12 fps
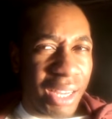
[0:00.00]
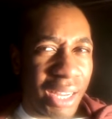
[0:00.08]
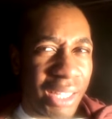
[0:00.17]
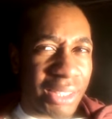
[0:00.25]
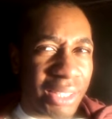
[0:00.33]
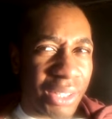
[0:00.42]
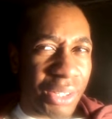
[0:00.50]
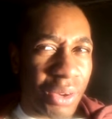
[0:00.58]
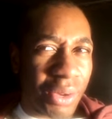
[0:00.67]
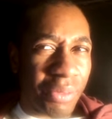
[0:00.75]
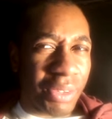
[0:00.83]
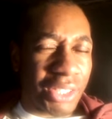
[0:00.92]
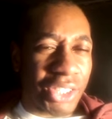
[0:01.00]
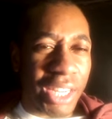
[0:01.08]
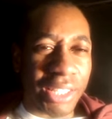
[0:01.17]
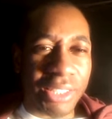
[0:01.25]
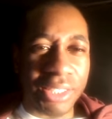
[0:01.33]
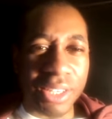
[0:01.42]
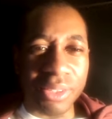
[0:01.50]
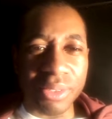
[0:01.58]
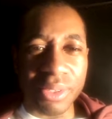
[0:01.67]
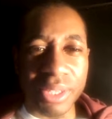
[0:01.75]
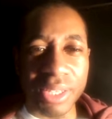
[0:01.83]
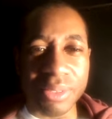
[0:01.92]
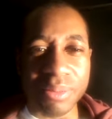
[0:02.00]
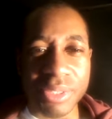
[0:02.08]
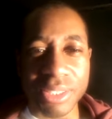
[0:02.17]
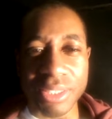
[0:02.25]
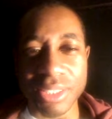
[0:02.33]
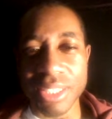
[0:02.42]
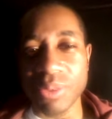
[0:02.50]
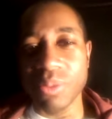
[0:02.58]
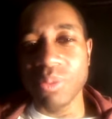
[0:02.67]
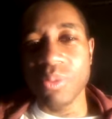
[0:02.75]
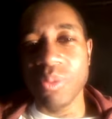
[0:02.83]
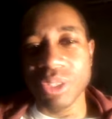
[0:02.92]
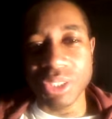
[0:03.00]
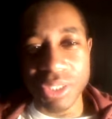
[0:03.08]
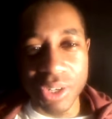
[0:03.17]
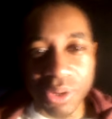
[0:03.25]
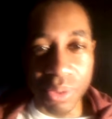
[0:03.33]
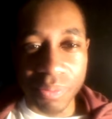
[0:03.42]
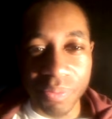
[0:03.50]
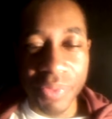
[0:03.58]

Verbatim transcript: I said, you know what, I'm gonna check this out, okay, just to see what you know.